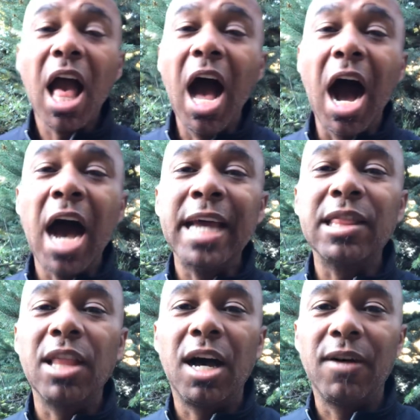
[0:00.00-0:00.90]
I
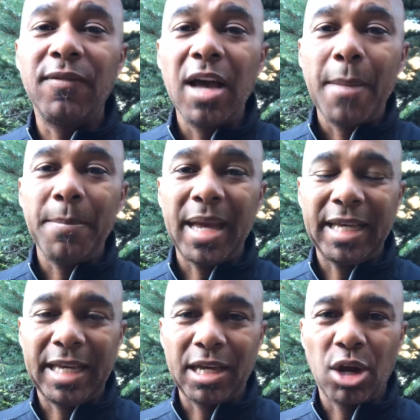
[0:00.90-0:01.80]
love
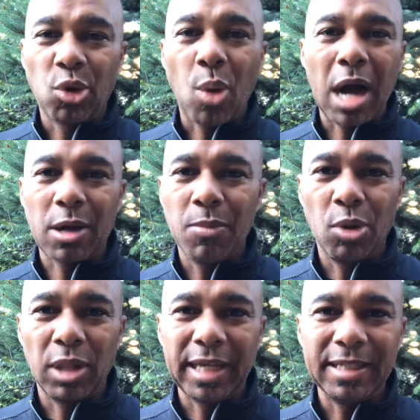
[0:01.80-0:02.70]
making
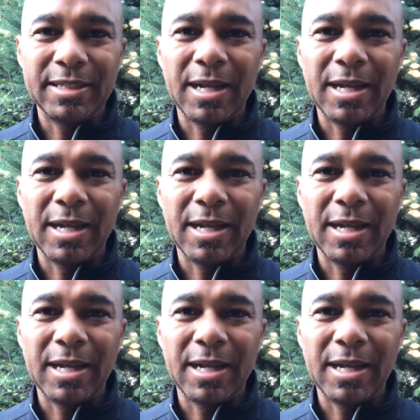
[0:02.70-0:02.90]
guacamole.